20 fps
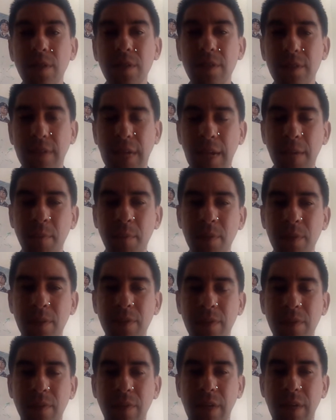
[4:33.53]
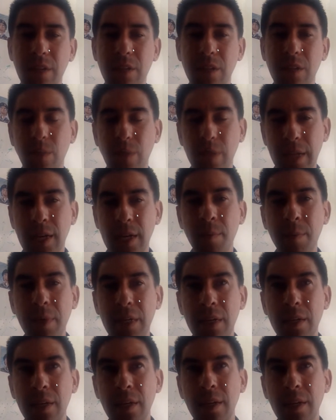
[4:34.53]
type of infection where they come
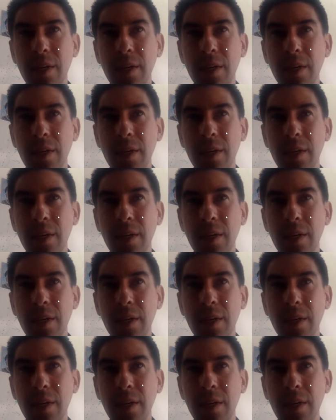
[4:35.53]
in,